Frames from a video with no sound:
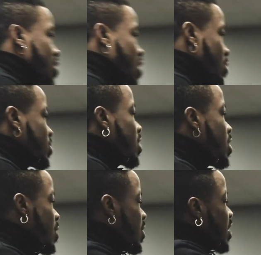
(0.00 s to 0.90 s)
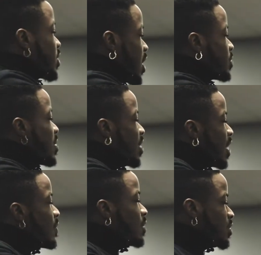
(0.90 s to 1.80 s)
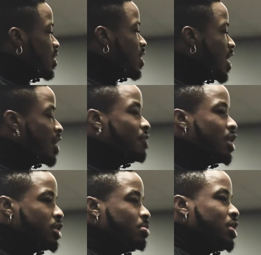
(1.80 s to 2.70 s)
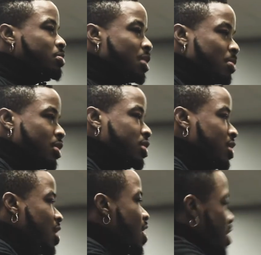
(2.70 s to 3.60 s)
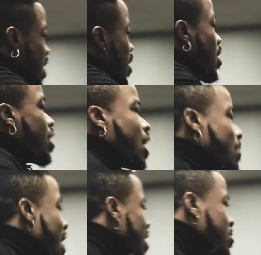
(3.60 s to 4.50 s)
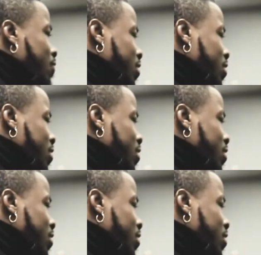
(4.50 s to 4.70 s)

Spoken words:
I'm telling y'all, when I changed my life, I was in a gang of 100+ members. They all got mad at me for